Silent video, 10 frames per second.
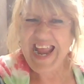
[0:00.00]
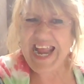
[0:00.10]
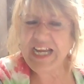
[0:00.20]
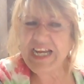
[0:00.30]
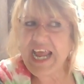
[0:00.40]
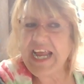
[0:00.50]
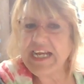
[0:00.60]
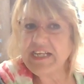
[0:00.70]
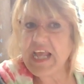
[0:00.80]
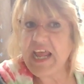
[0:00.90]
And
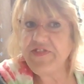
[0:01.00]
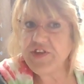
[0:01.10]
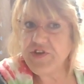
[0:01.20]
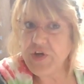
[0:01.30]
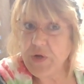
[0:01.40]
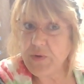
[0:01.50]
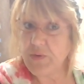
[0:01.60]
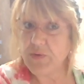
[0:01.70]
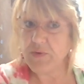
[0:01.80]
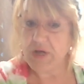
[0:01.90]
the
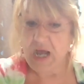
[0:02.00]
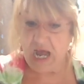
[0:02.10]
new,